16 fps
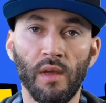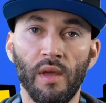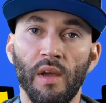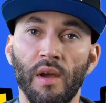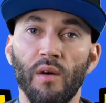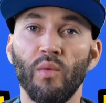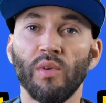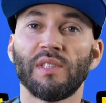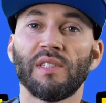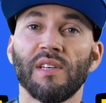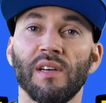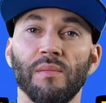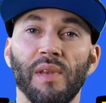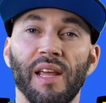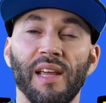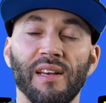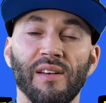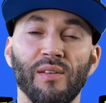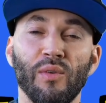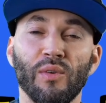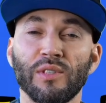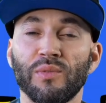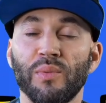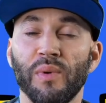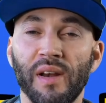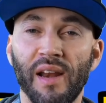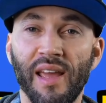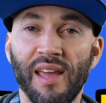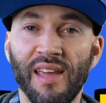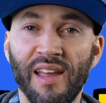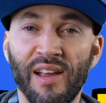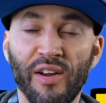What's up, landlords? Renee
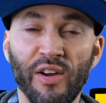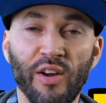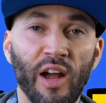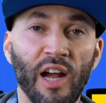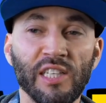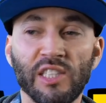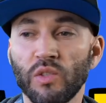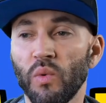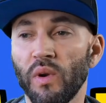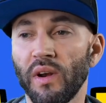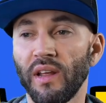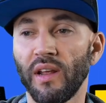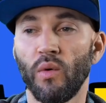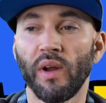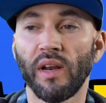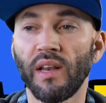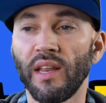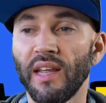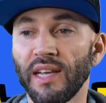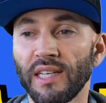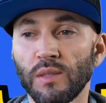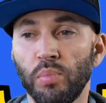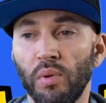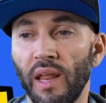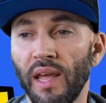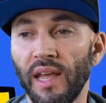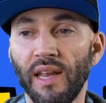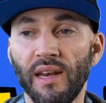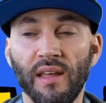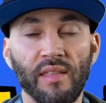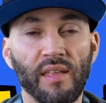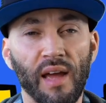here. I just want to quickly
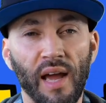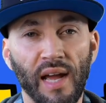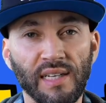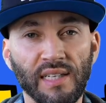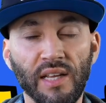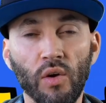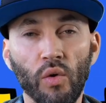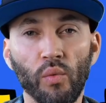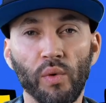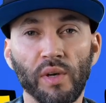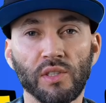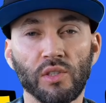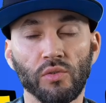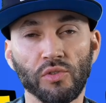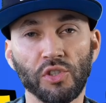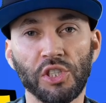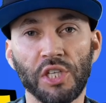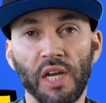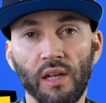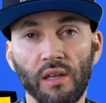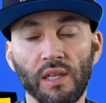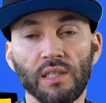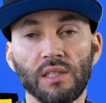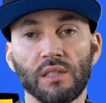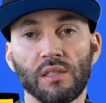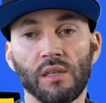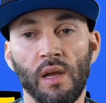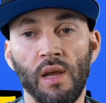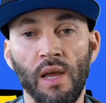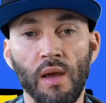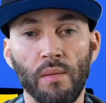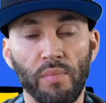explain the ideal rental checklist
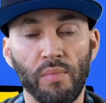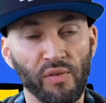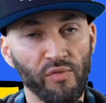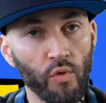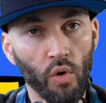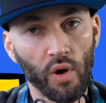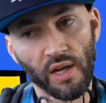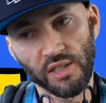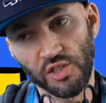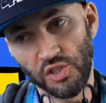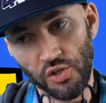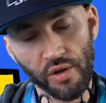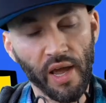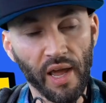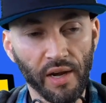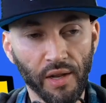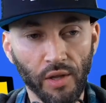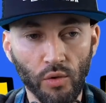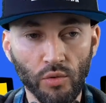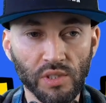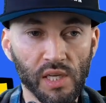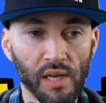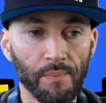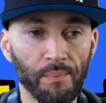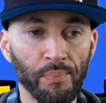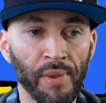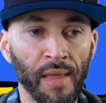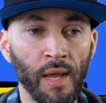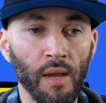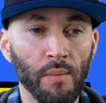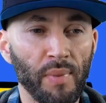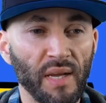before I show you how to use it.
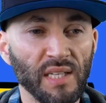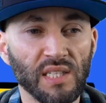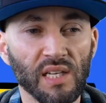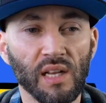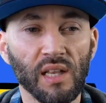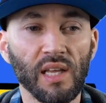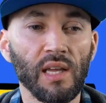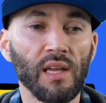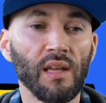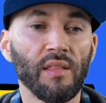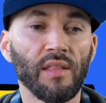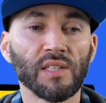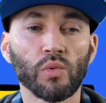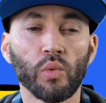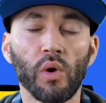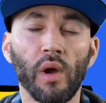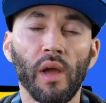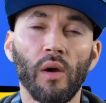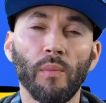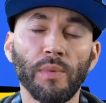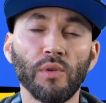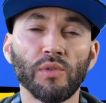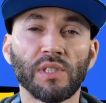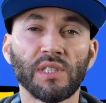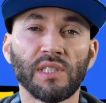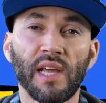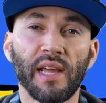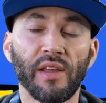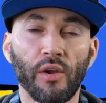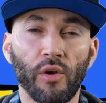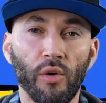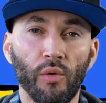Basically, this will help you set
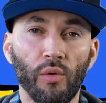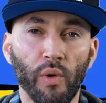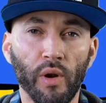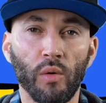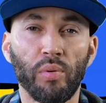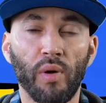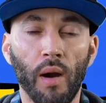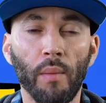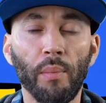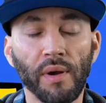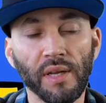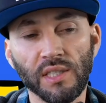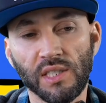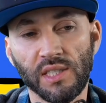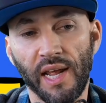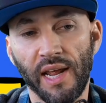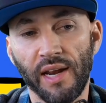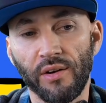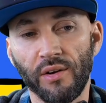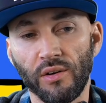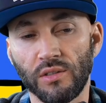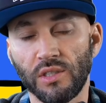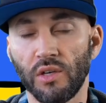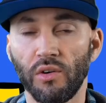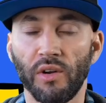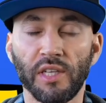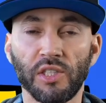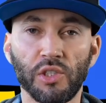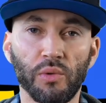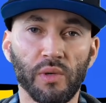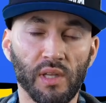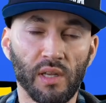your rental property standards. It'll get
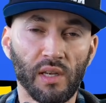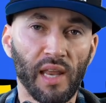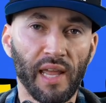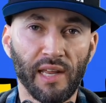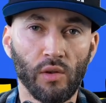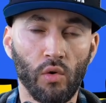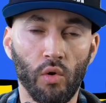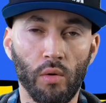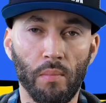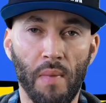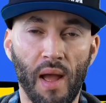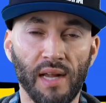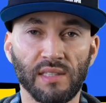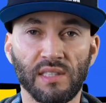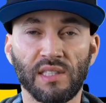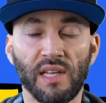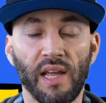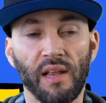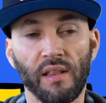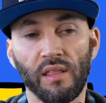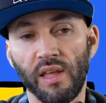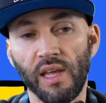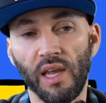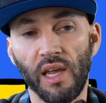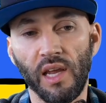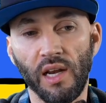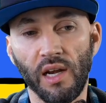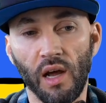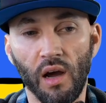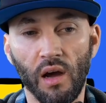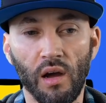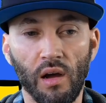you in the landlord mindset, thinking
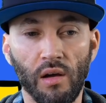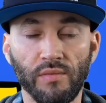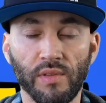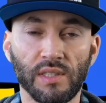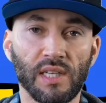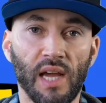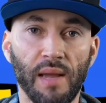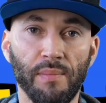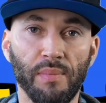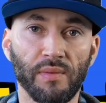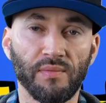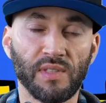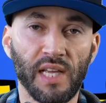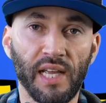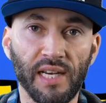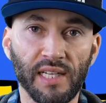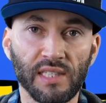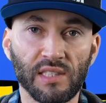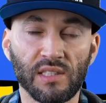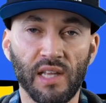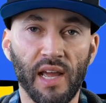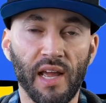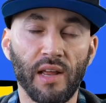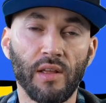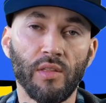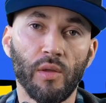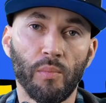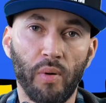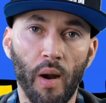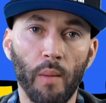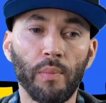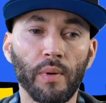of the type of tenants that the
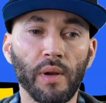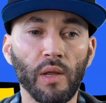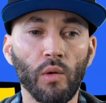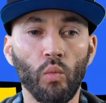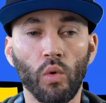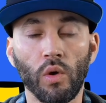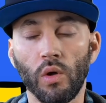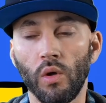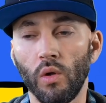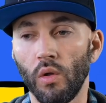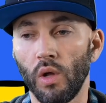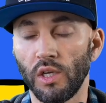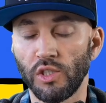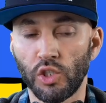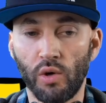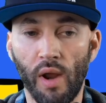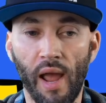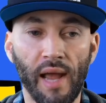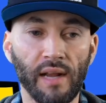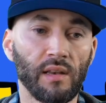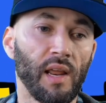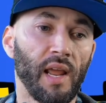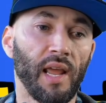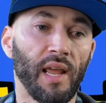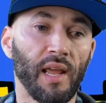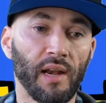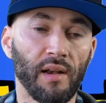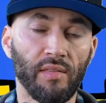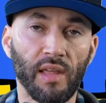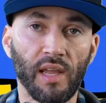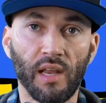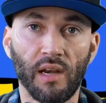property will attract and
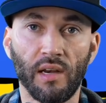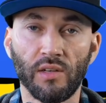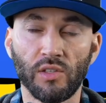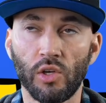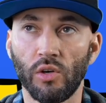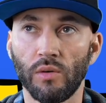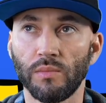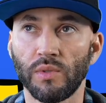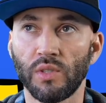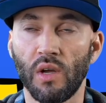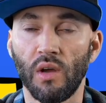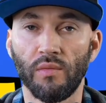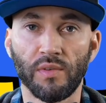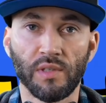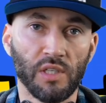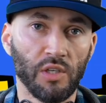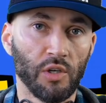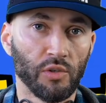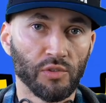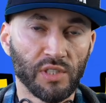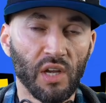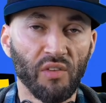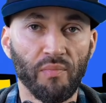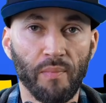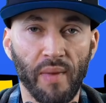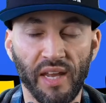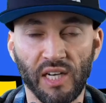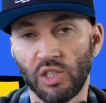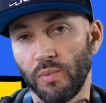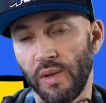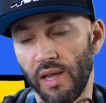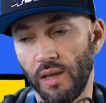thinking in terms of,
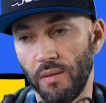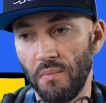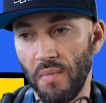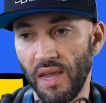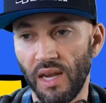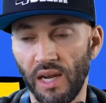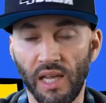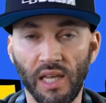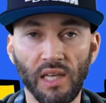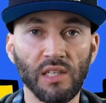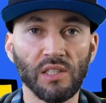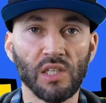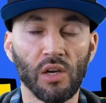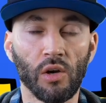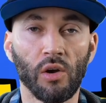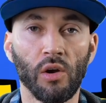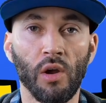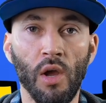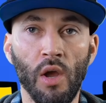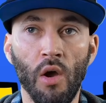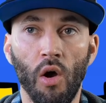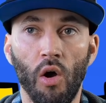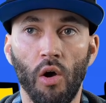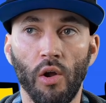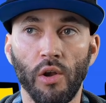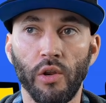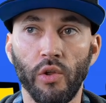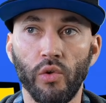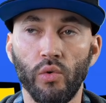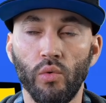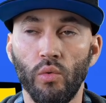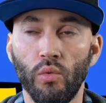self-management and making it easier on
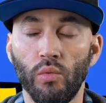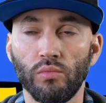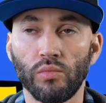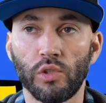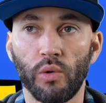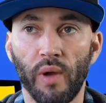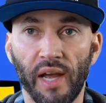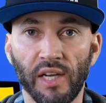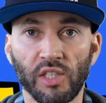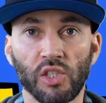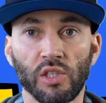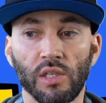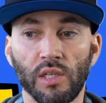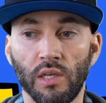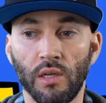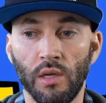you to actually,